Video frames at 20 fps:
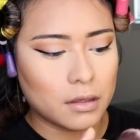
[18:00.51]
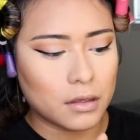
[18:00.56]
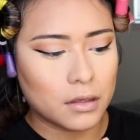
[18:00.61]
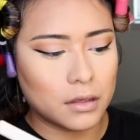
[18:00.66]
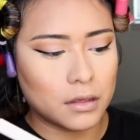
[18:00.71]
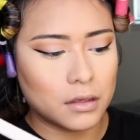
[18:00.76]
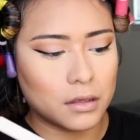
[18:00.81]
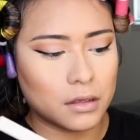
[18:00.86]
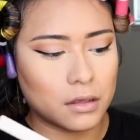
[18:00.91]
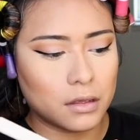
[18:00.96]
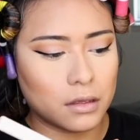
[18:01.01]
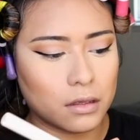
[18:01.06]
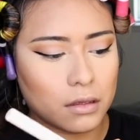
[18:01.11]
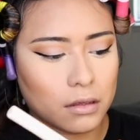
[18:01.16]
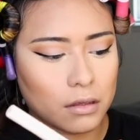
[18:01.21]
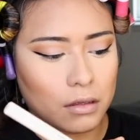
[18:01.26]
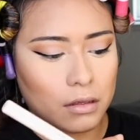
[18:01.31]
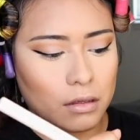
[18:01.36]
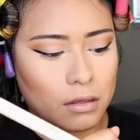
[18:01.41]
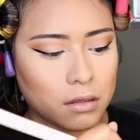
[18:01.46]

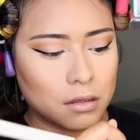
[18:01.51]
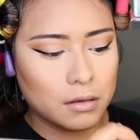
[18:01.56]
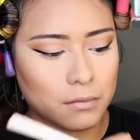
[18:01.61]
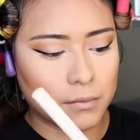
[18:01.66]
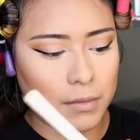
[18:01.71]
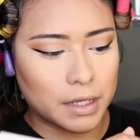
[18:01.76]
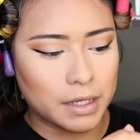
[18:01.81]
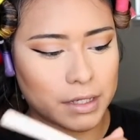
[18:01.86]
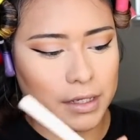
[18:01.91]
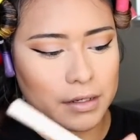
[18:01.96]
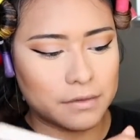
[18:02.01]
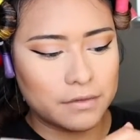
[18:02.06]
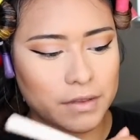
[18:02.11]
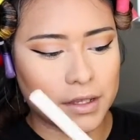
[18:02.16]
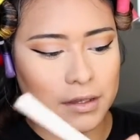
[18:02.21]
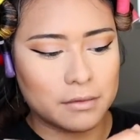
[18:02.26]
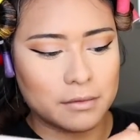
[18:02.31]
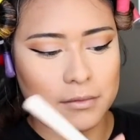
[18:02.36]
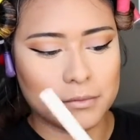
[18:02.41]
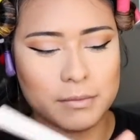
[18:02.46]
I kind of
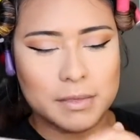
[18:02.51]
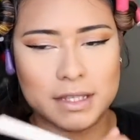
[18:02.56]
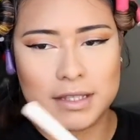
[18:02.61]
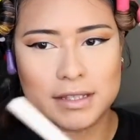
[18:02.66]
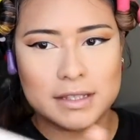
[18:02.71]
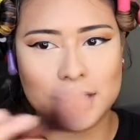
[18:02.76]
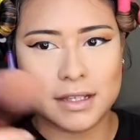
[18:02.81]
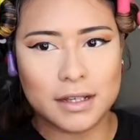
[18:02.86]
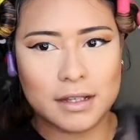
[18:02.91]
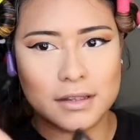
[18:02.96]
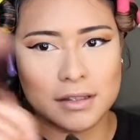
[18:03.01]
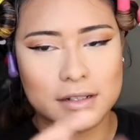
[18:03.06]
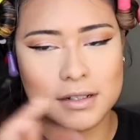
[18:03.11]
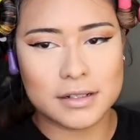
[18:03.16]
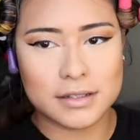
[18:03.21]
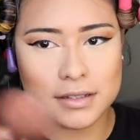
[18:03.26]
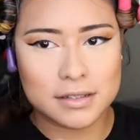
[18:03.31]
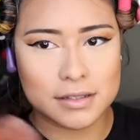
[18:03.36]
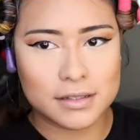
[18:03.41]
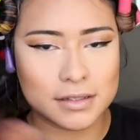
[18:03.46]
like mix the colors.